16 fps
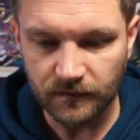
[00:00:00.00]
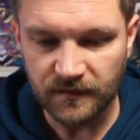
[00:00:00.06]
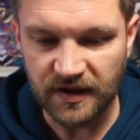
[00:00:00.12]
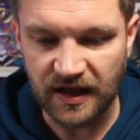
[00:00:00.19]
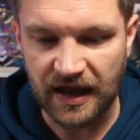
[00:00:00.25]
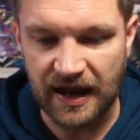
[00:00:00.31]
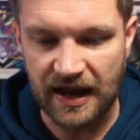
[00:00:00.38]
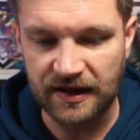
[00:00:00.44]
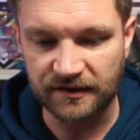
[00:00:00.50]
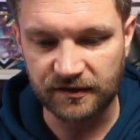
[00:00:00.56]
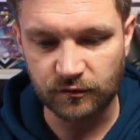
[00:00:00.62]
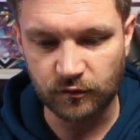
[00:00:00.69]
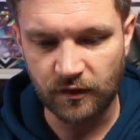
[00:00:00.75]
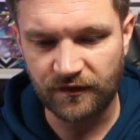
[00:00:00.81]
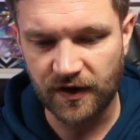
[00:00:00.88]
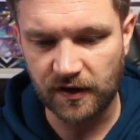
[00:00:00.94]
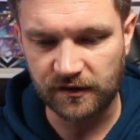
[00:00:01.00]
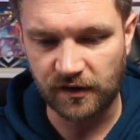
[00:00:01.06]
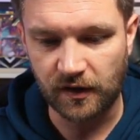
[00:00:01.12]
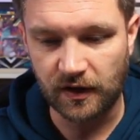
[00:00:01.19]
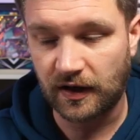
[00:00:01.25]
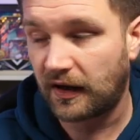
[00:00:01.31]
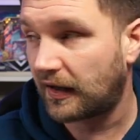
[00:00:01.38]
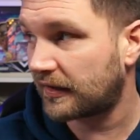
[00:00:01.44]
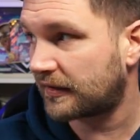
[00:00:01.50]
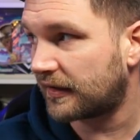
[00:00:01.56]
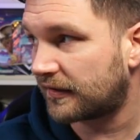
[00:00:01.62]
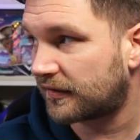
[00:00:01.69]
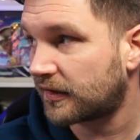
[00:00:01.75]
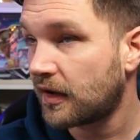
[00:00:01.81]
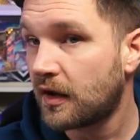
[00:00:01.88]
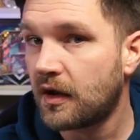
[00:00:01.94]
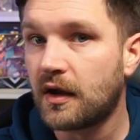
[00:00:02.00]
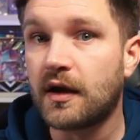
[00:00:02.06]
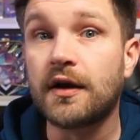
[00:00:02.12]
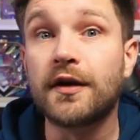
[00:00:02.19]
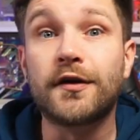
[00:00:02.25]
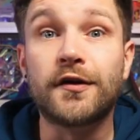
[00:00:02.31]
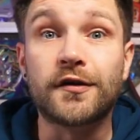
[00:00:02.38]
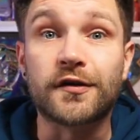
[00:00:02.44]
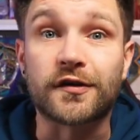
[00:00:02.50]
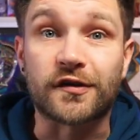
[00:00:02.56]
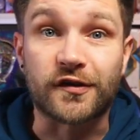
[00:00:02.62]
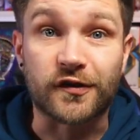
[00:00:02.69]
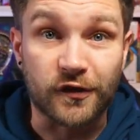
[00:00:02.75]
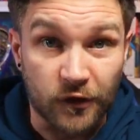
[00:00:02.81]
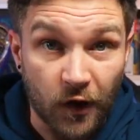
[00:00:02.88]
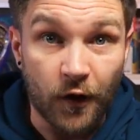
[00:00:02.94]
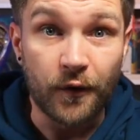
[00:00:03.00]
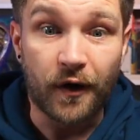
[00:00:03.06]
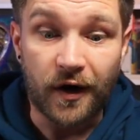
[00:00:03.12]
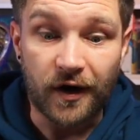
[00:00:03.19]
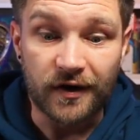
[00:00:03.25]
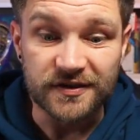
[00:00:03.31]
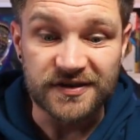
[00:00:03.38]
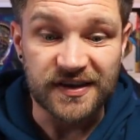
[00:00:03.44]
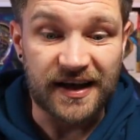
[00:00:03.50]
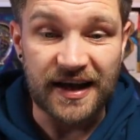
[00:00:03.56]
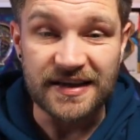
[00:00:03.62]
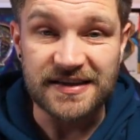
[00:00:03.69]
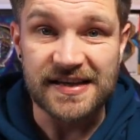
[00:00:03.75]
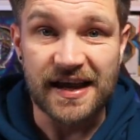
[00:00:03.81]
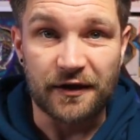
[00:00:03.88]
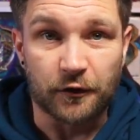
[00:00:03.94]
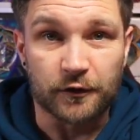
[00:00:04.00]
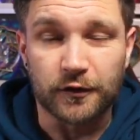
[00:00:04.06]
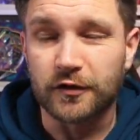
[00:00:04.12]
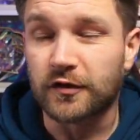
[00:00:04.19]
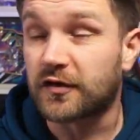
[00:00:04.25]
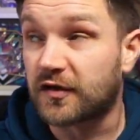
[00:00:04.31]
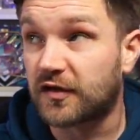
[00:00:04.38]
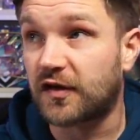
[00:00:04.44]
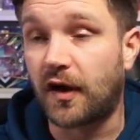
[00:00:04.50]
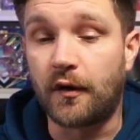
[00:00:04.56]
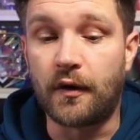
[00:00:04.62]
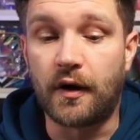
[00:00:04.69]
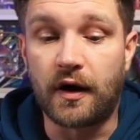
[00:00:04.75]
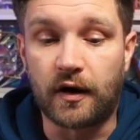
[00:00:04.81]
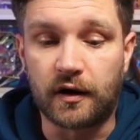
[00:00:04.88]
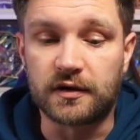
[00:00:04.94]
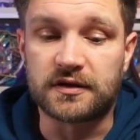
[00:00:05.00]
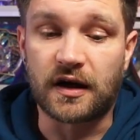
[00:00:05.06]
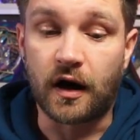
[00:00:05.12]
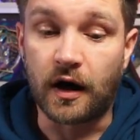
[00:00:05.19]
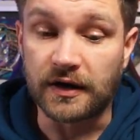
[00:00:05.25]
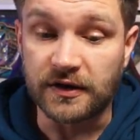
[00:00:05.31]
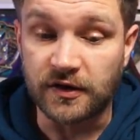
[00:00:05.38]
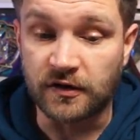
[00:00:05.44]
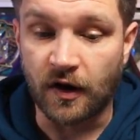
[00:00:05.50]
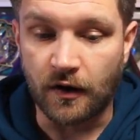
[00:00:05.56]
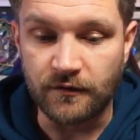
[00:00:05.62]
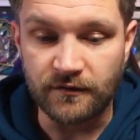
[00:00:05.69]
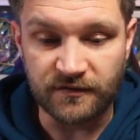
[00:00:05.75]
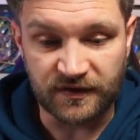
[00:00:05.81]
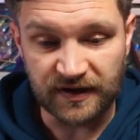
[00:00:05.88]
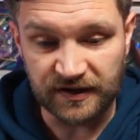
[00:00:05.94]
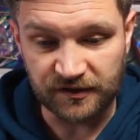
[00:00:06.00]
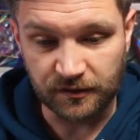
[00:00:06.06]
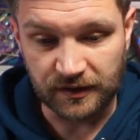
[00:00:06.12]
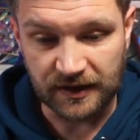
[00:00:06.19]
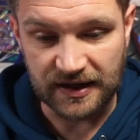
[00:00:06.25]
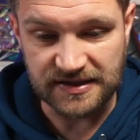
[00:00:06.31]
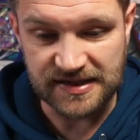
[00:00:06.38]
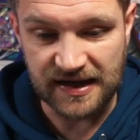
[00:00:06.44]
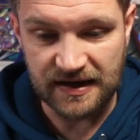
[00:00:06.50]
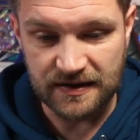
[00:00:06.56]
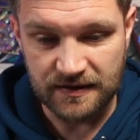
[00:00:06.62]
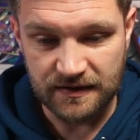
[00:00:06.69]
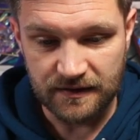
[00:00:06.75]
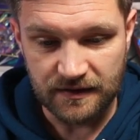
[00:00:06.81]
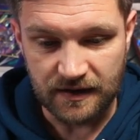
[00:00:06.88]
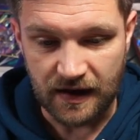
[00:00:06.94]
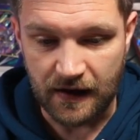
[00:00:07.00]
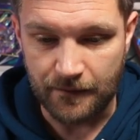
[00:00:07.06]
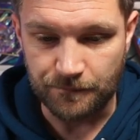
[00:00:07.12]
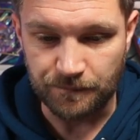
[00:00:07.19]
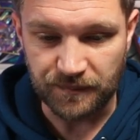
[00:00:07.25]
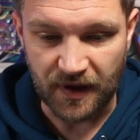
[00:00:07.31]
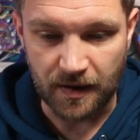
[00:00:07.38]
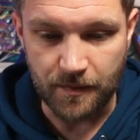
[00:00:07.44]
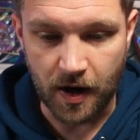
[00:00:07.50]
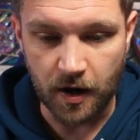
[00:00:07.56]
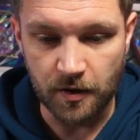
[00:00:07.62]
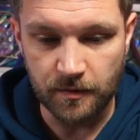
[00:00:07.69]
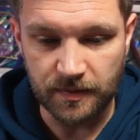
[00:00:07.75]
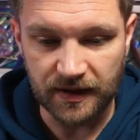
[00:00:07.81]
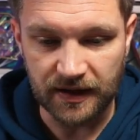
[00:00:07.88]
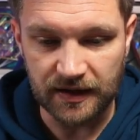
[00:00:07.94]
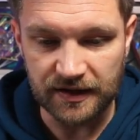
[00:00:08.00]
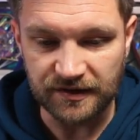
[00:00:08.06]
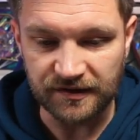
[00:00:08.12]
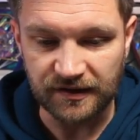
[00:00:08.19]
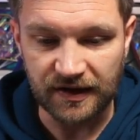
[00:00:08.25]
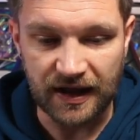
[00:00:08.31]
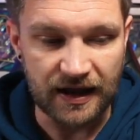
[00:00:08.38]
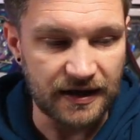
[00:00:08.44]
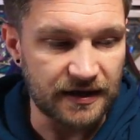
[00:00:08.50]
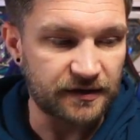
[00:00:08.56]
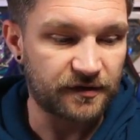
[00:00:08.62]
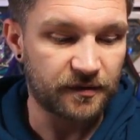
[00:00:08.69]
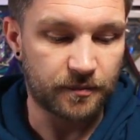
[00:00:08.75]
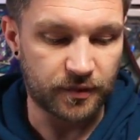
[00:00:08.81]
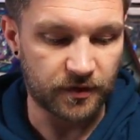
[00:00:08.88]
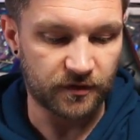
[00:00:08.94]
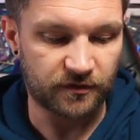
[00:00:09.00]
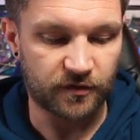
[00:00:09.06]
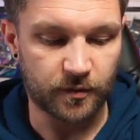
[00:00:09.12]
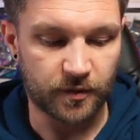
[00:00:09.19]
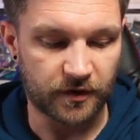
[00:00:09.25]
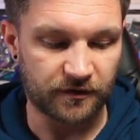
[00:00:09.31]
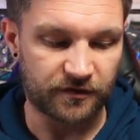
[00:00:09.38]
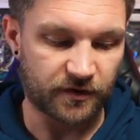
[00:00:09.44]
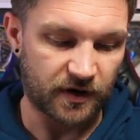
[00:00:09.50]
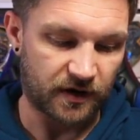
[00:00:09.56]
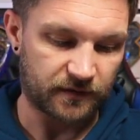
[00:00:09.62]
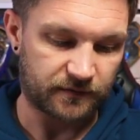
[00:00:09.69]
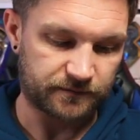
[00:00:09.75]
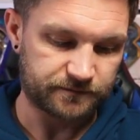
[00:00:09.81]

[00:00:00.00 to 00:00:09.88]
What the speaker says: that has reverse holo like this, so hard to get a 10 on, so hard. I don't think this will get a 10. I'm hoping at least an 8. It's a beautiful card.